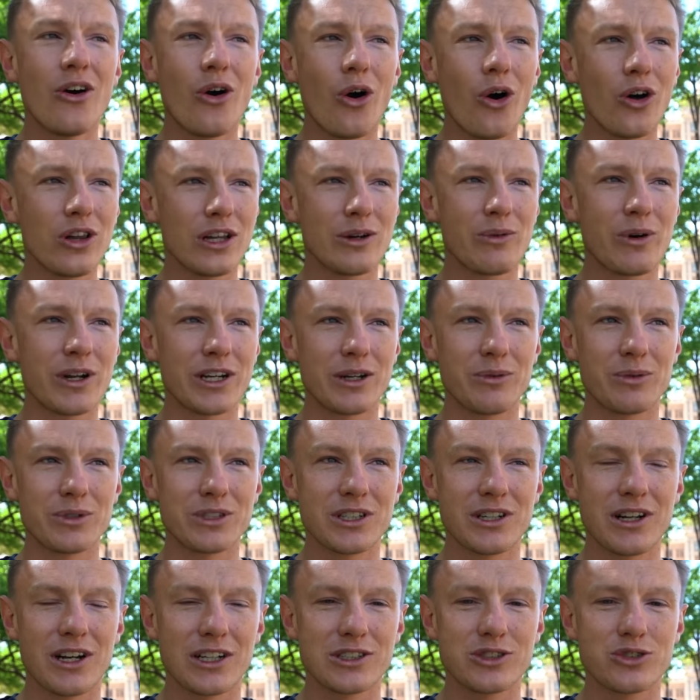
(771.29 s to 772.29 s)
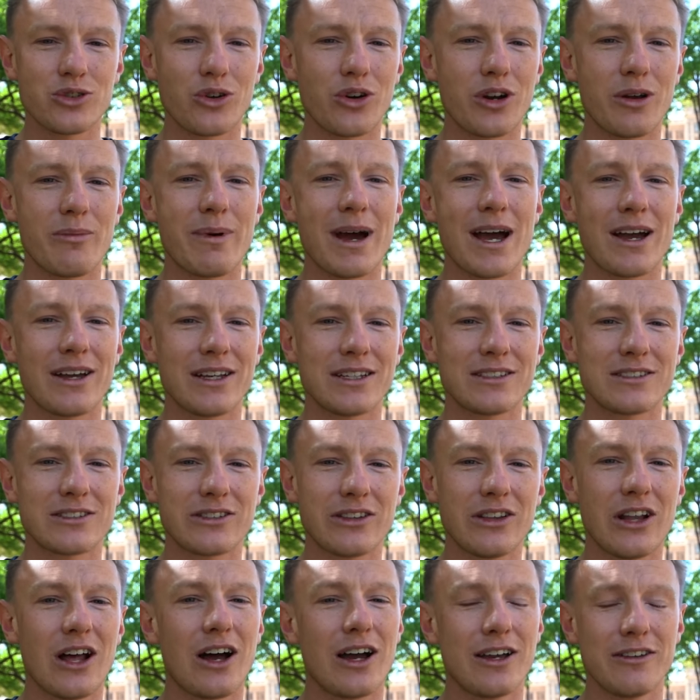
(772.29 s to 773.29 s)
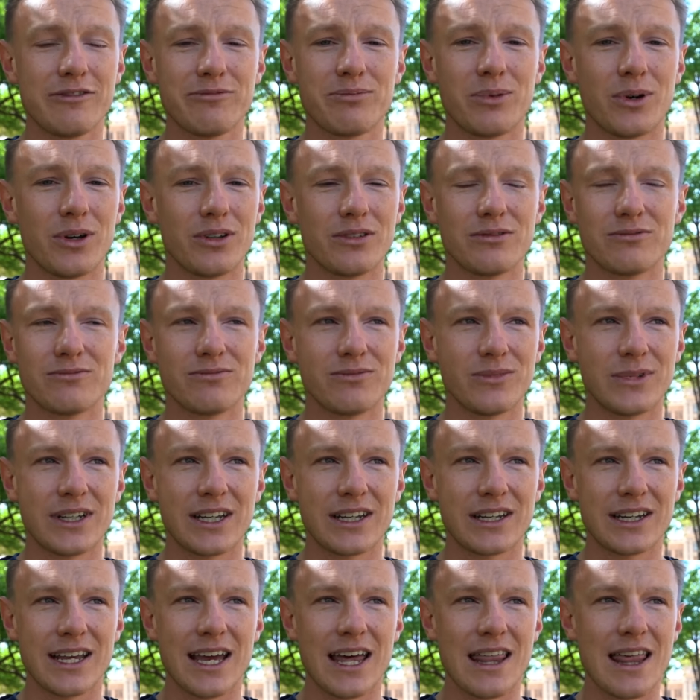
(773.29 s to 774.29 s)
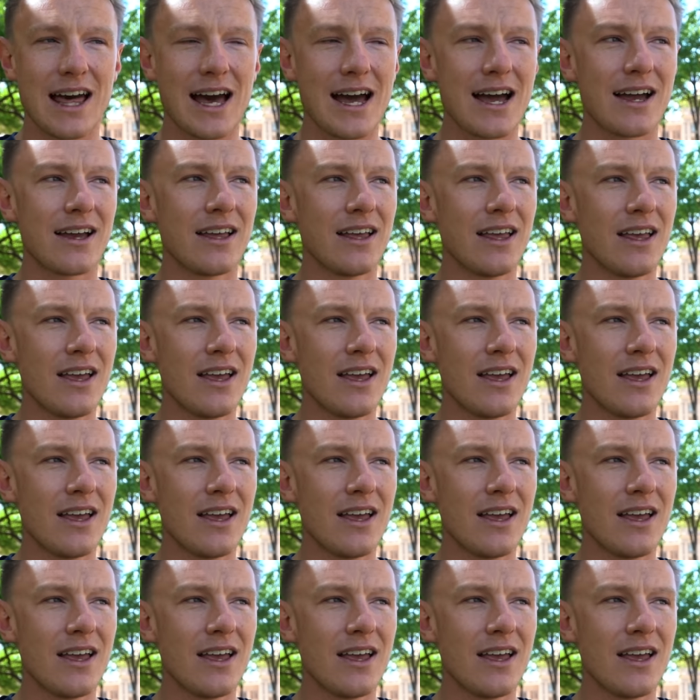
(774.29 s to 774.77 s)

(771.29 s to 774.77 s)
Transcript: All I wanted was a nice story about his life, but we didn't get that.